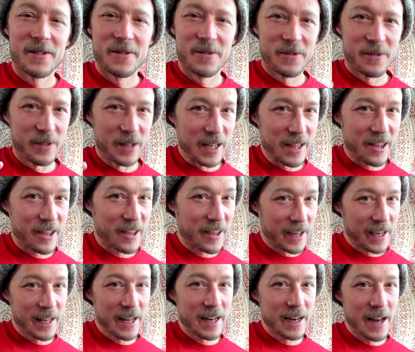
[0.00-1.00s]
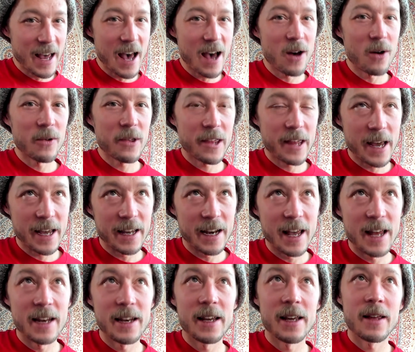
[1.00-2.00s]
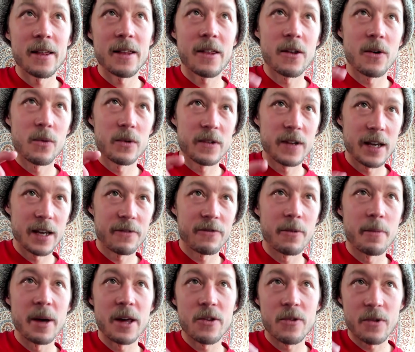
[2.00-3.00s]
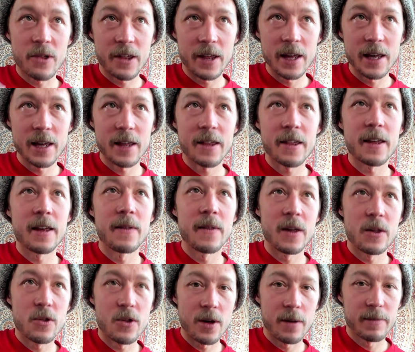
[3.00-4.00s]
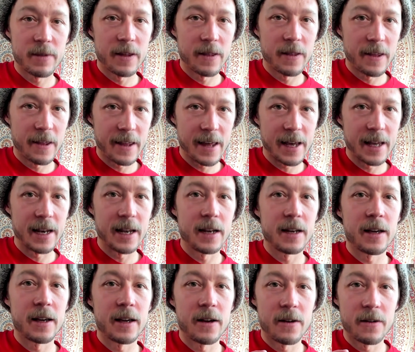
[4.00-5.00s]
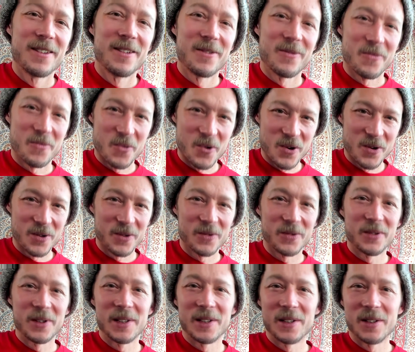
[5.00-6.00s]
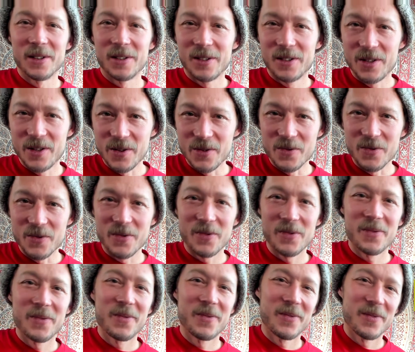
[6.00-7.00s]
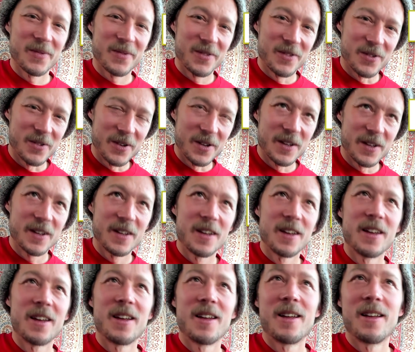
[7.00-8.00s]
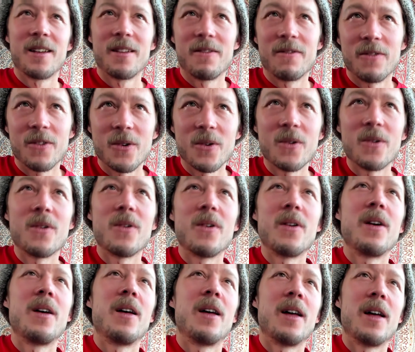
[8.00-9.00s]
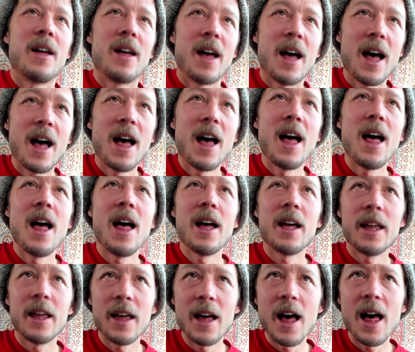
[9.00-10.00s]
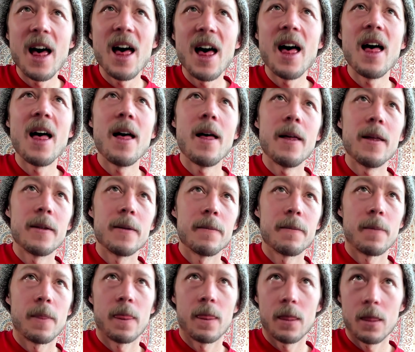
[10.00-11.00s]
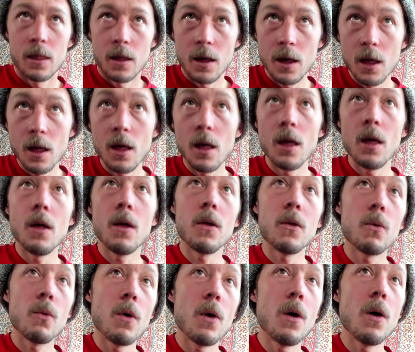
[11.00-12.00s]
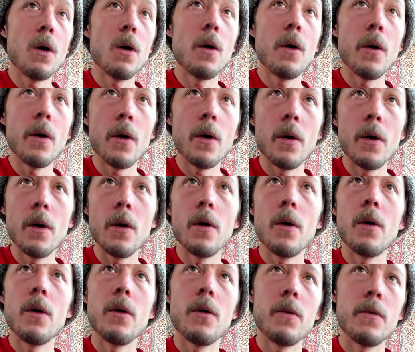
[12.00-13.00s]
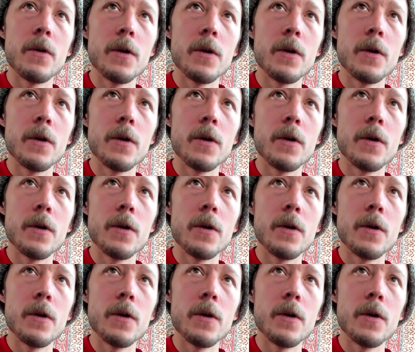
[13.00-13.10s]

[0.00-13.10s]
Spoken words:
Let's sing it now, second ending, so we'll take it from measure 6 and then jump to the second ending here. 1, 2, 3, 4. I got this worried